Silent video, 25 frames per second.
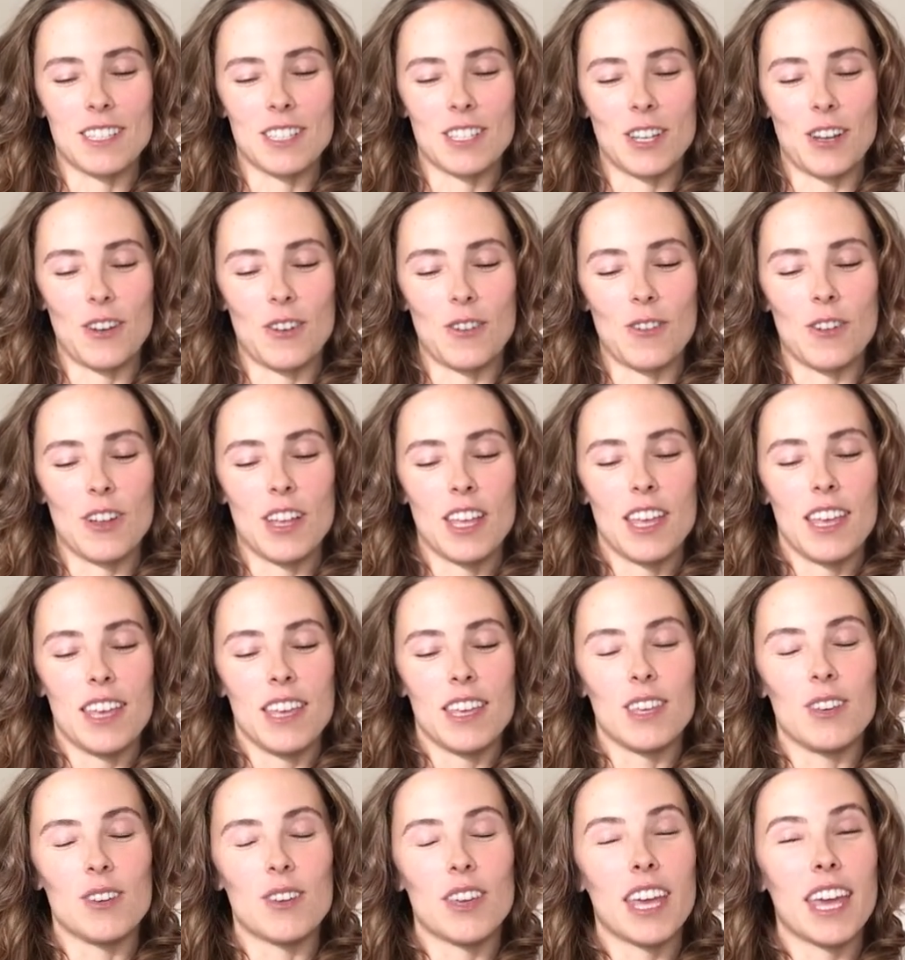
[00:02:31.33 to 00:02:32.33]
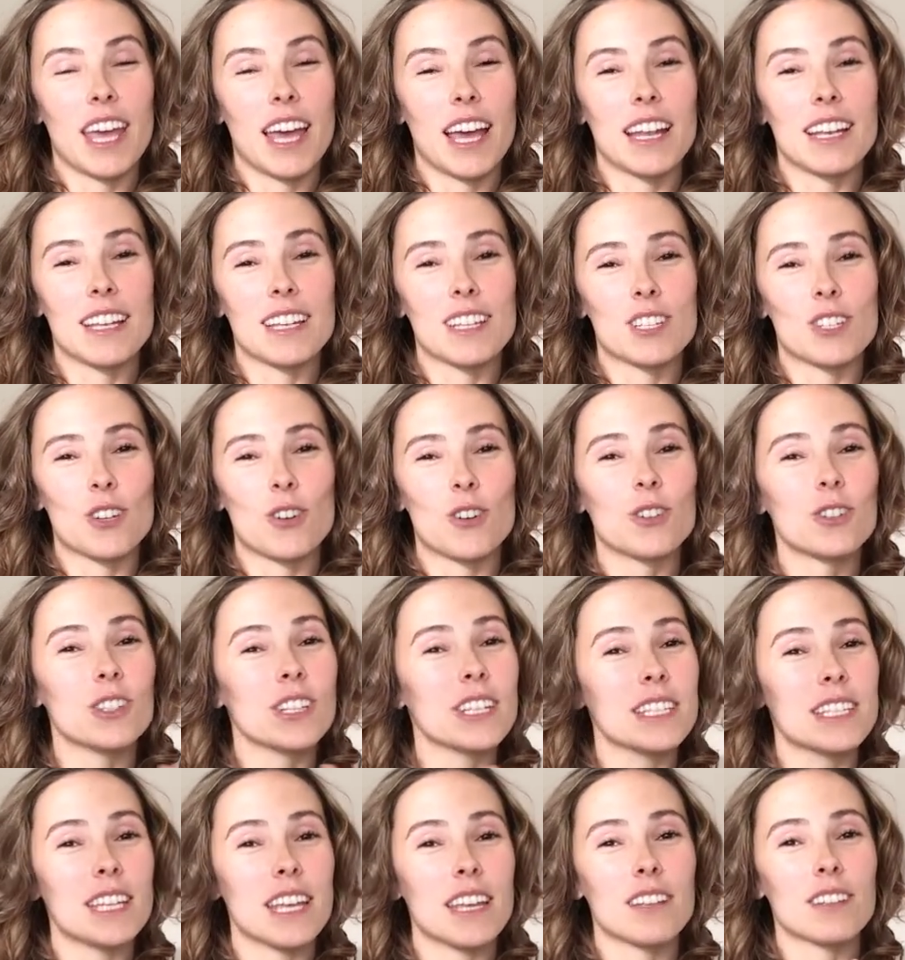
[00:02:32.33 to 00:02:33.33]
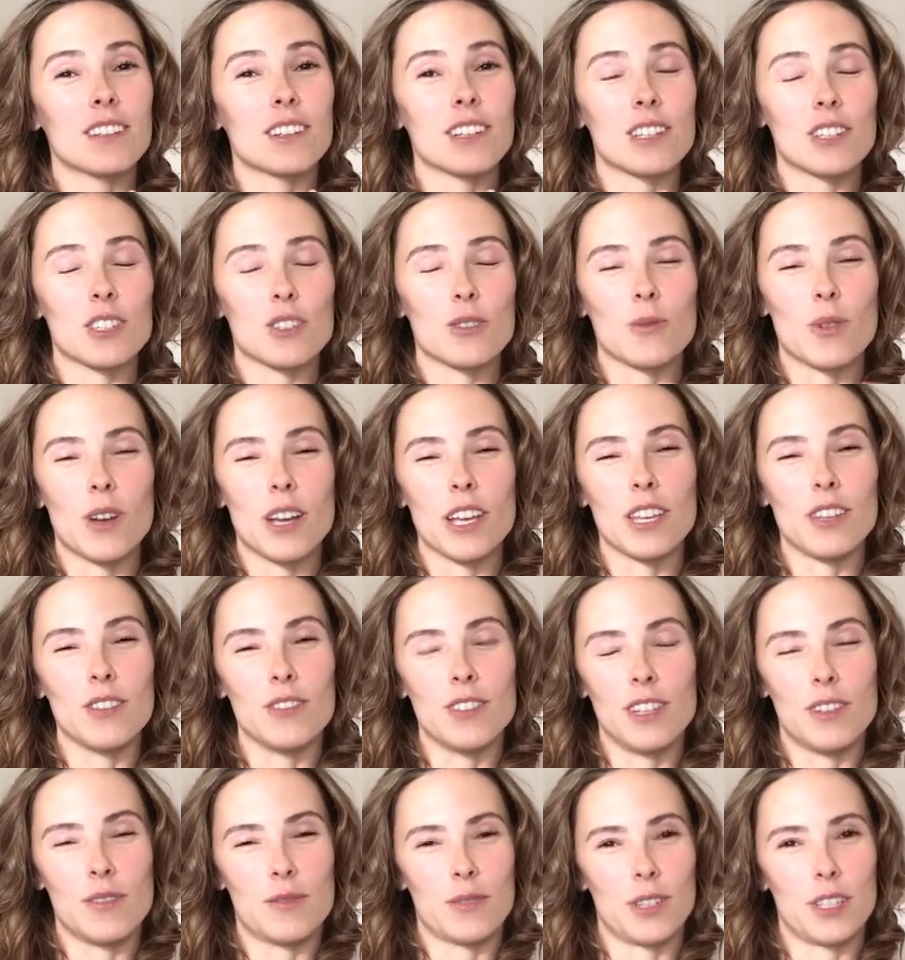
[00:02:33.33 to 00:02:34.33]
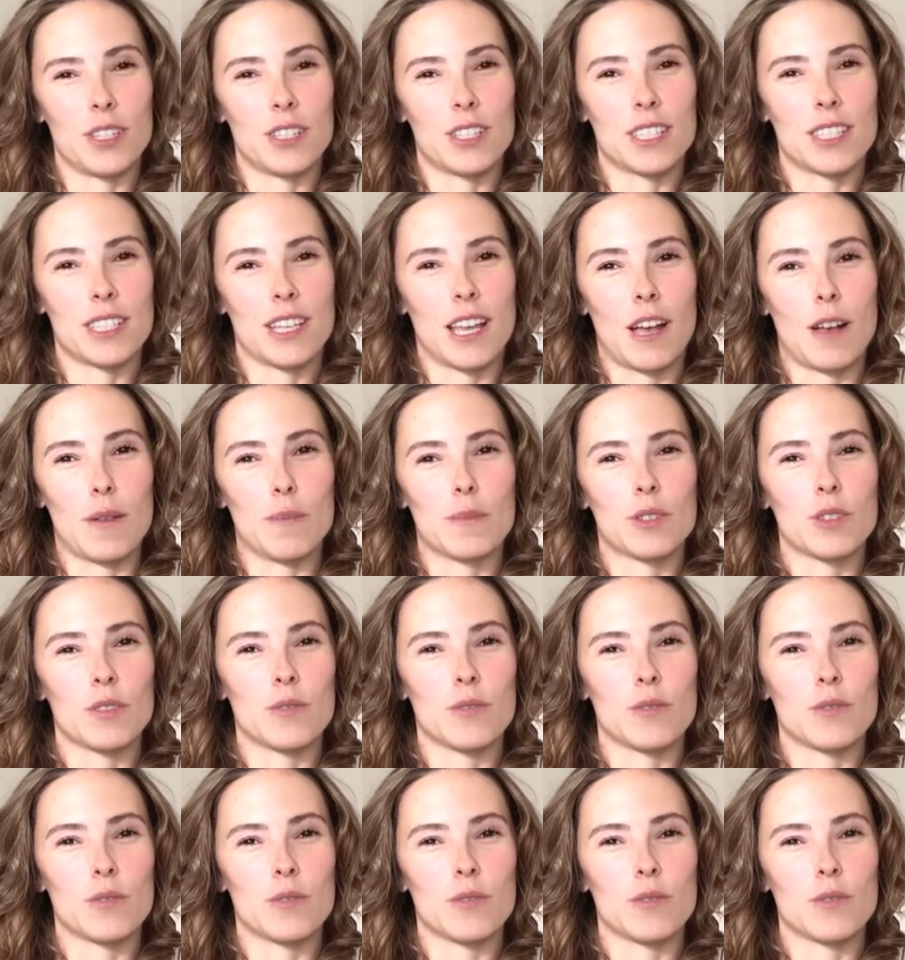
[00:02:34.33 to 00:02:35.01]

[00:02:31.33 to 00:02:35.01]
So you can totally tailor it to what you need for your scalp.